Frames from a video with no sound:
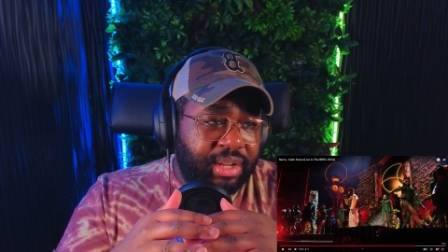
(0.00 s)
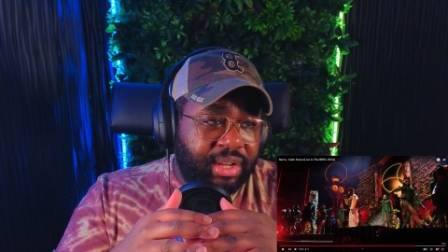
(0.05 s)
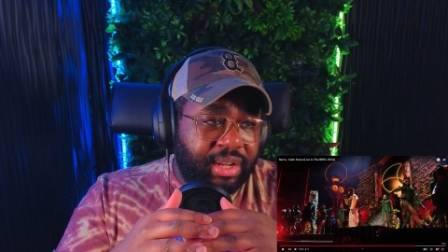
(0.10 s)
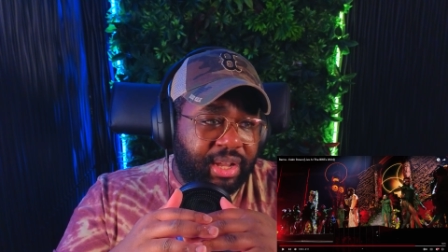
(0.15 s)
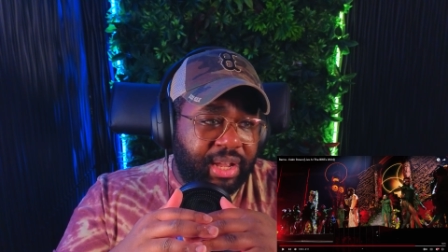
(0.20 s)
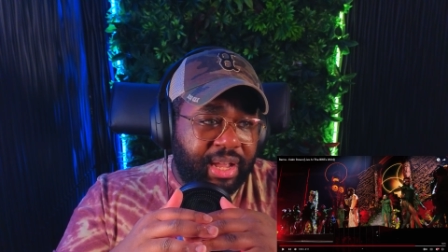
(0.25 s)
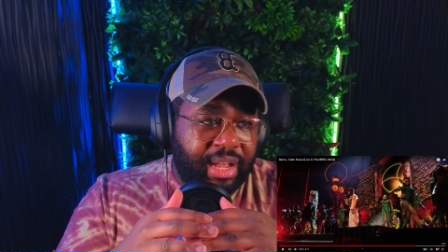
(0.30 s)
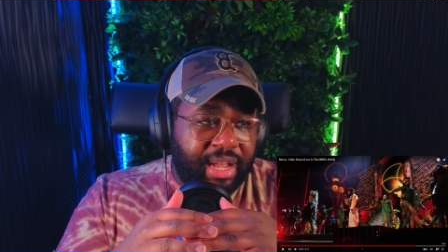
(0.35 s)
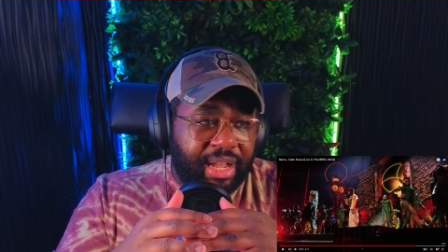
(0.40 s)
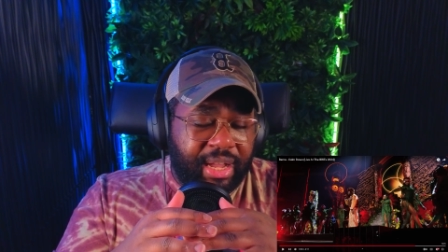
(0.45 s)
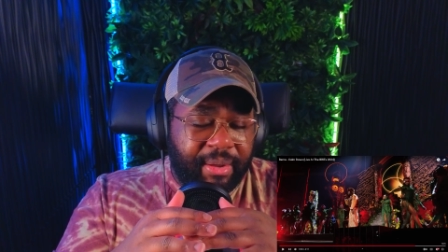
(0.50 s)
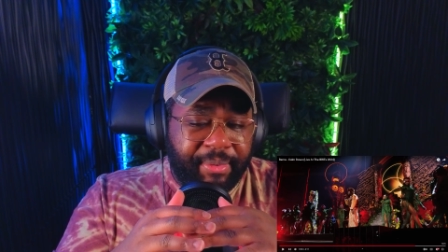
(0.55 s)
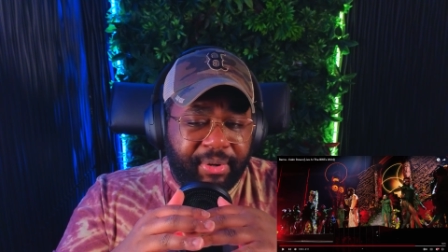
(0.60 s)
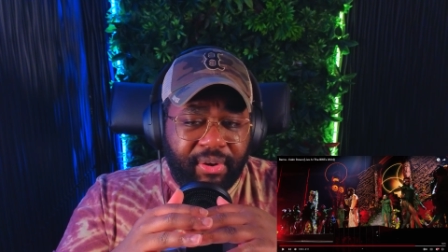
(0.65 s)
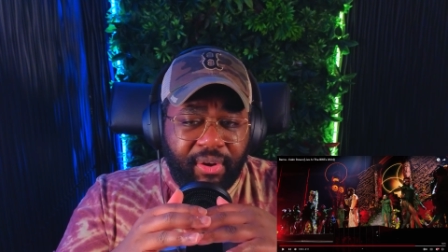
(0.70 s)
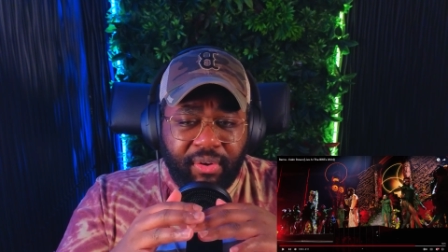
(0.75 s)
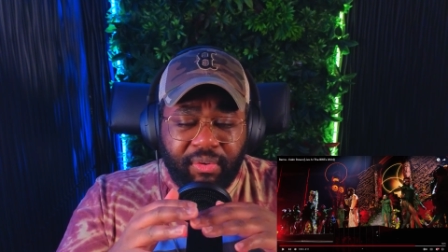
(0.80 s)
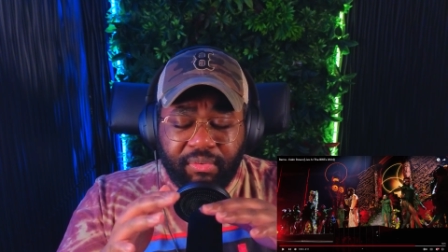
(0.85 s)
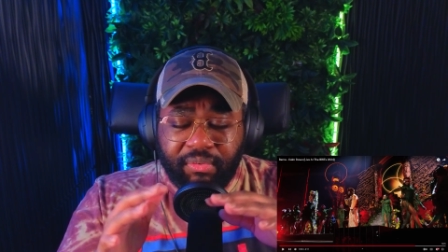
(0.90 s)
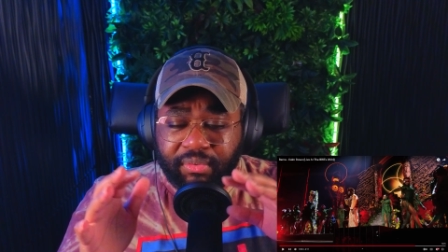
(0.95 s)
uh, you
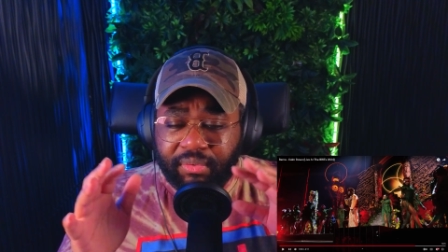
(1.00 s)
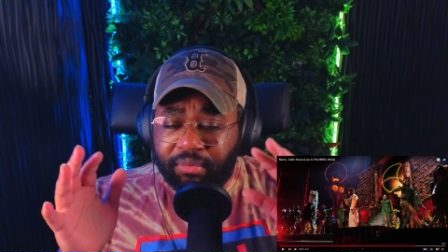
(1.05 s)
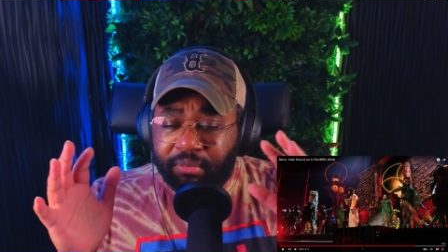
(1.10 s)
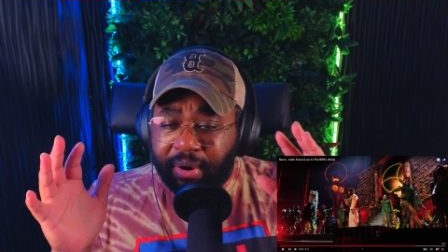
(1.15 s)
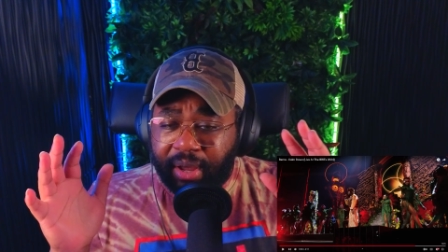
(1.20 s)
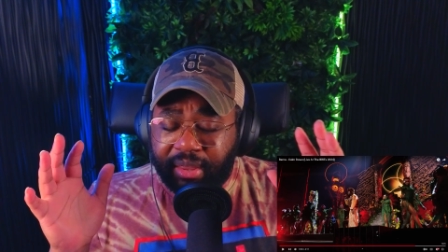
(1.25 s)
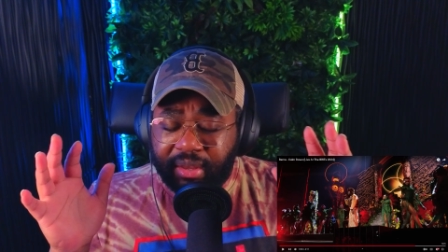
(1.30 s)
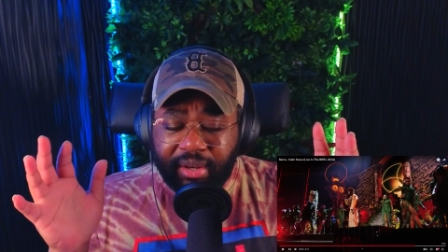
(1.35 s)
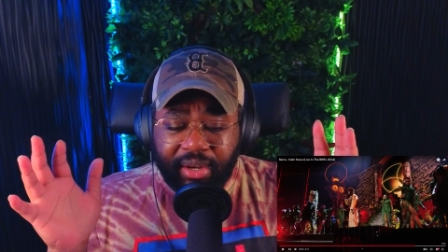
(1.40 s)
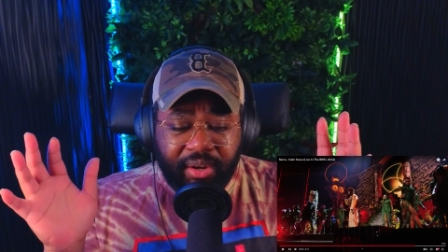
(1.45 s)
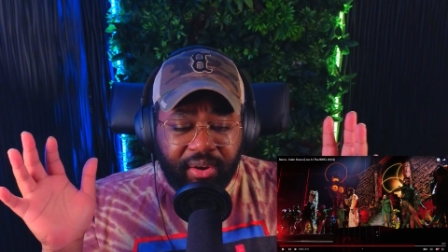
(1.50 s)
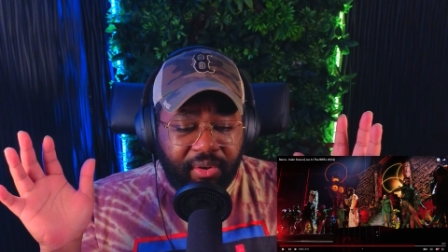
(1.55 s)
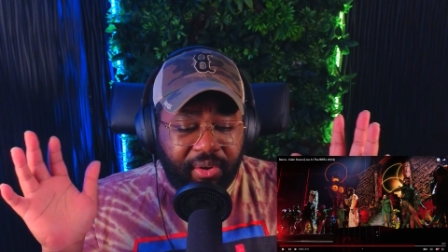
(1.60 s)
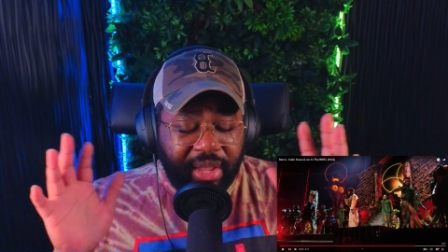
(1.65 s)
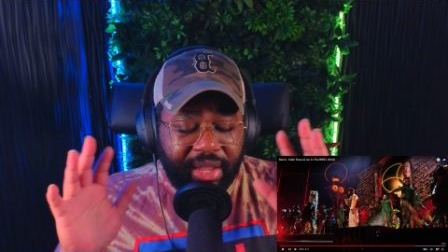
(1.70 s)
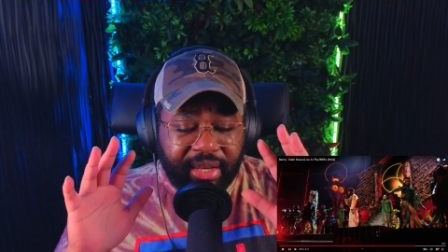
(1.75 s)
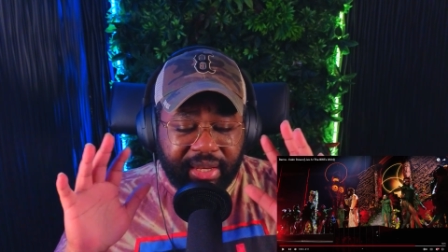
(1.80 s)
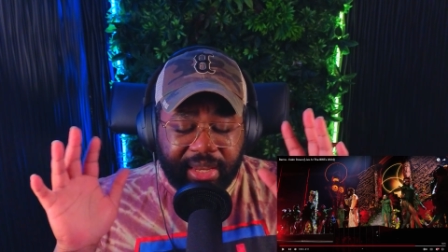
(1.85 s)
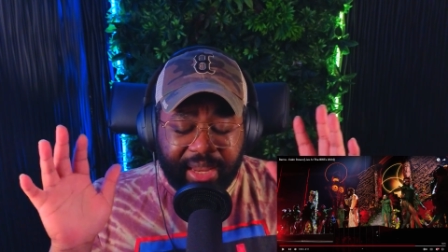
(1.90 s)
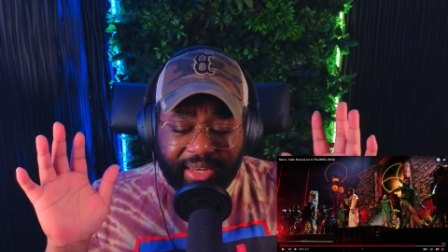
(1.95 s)
know, whether you know
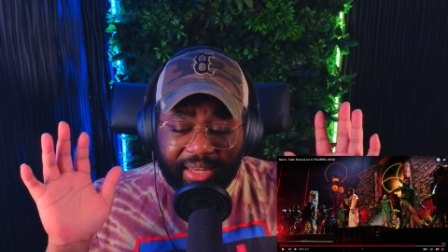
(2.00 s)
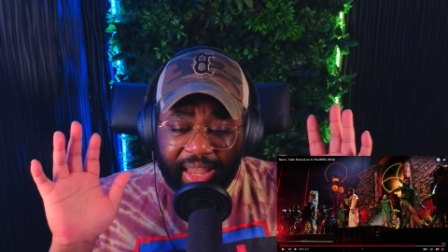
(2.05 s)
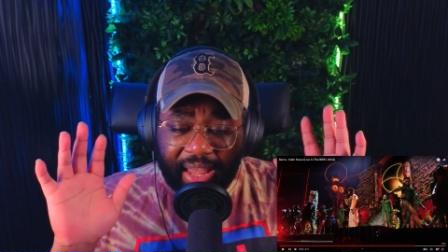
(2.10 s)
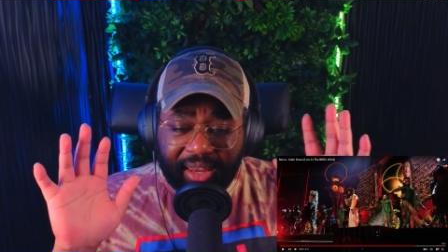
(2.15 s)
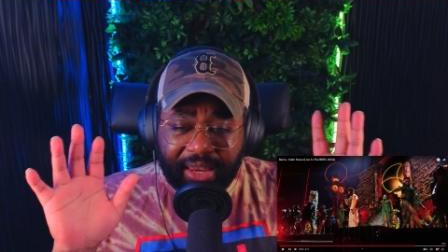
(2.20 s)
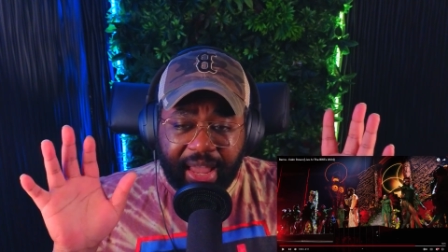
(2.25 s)
like that